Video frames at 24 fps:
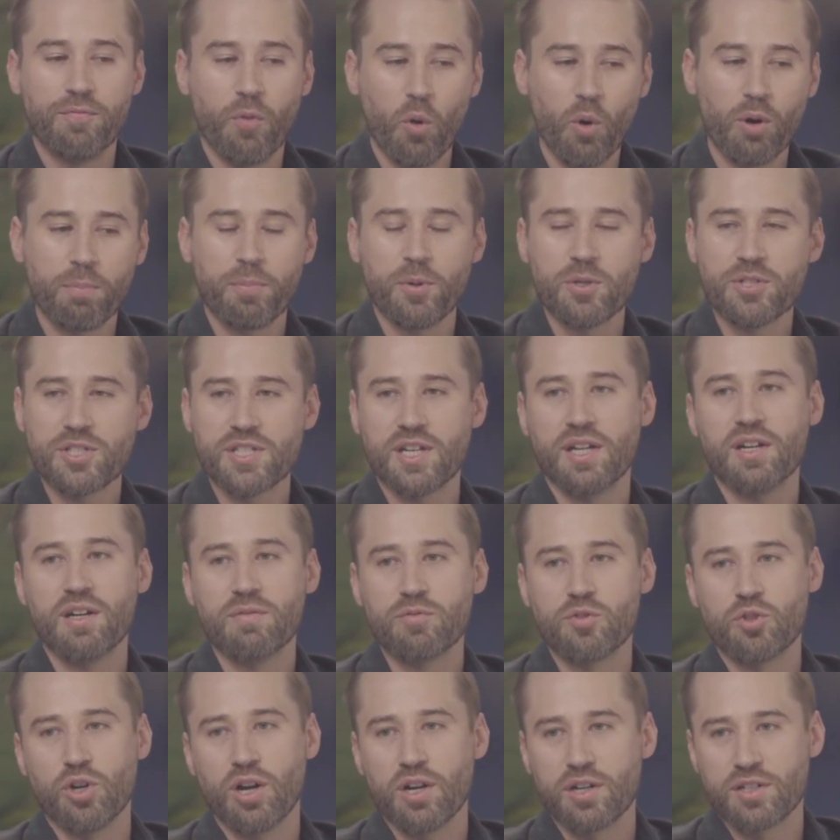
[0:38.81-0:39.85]
4%
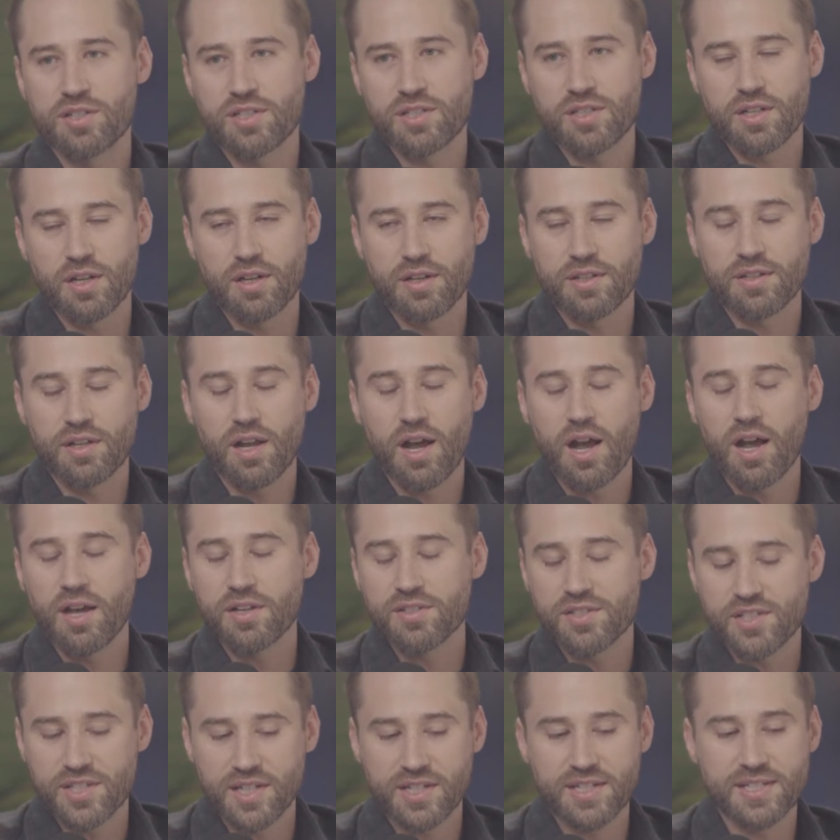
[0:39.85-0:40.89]
of drugs
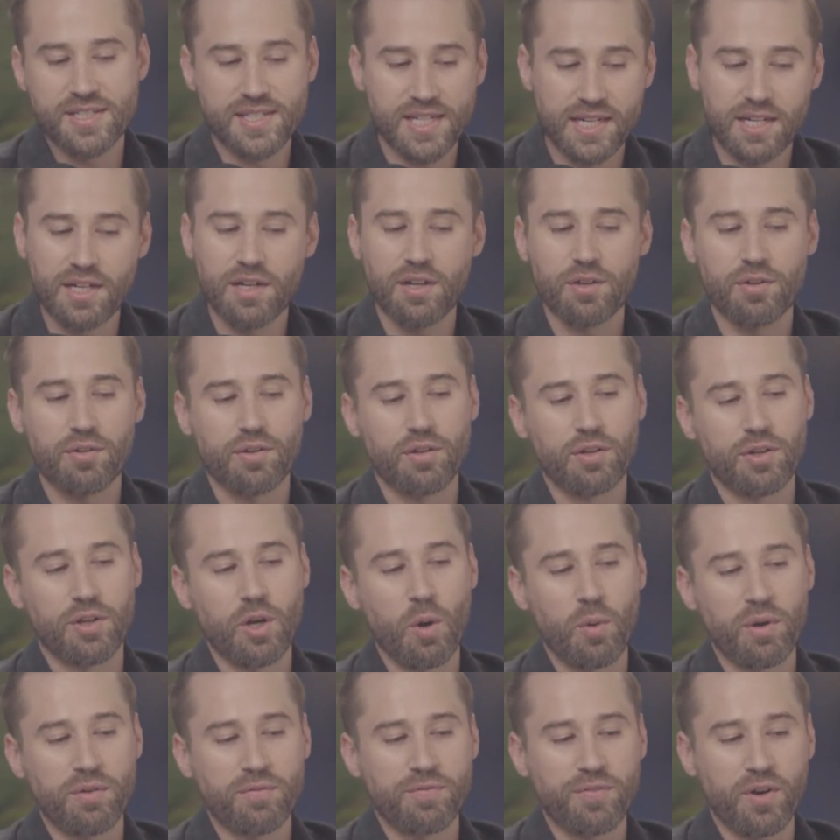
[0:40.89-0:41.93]
succeed
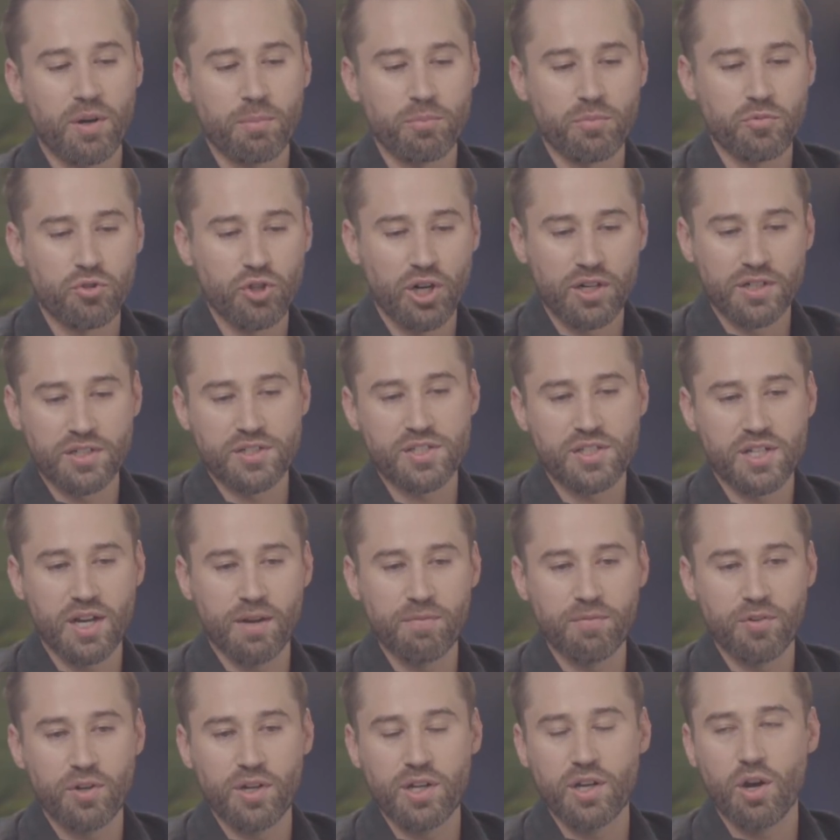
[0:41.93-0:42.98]
going from drug
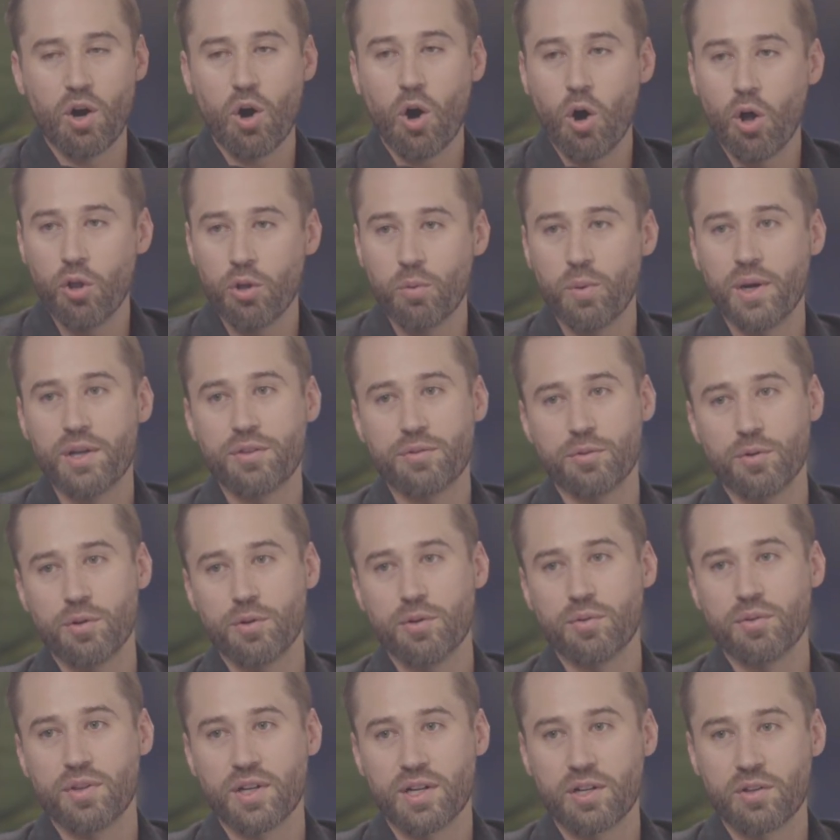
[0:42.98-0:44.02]
discovery all the way
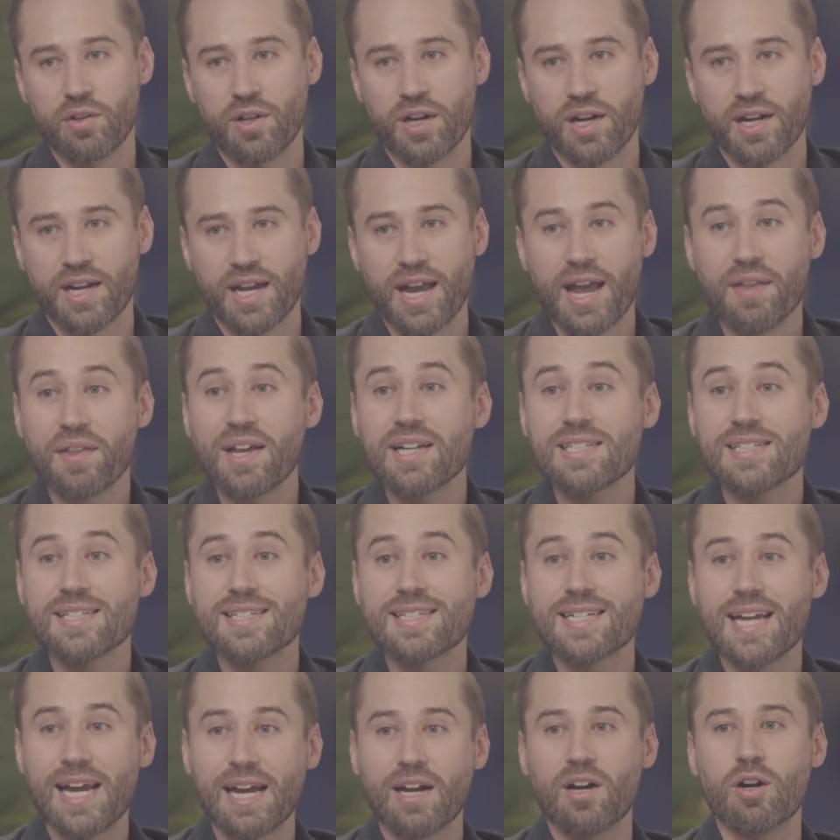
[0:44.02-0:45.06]
through the clinic, and
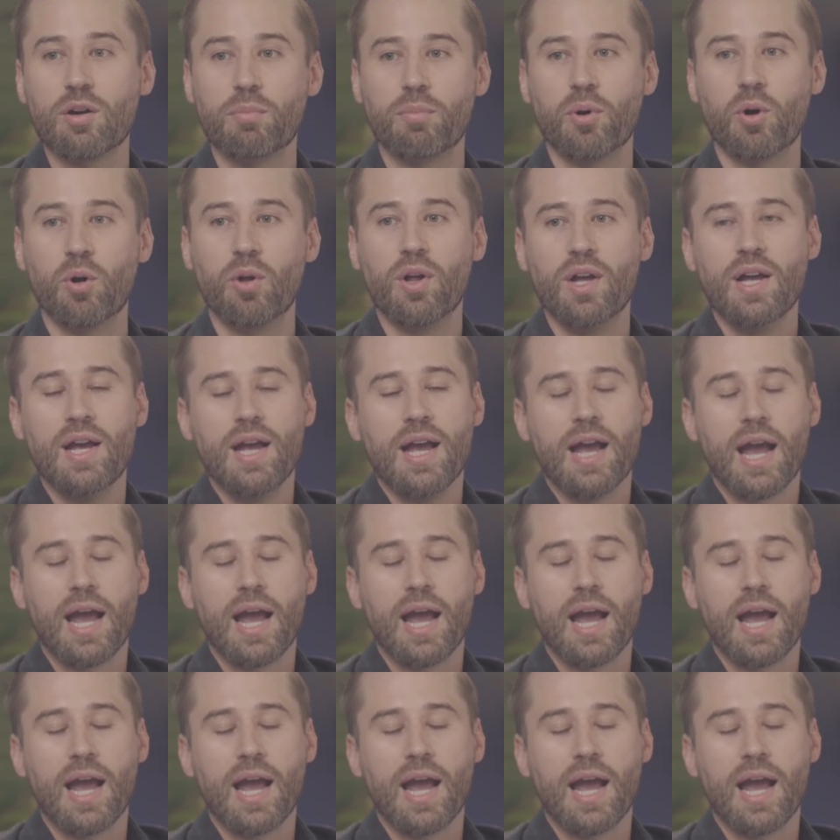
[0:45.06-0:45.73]
that's terrible.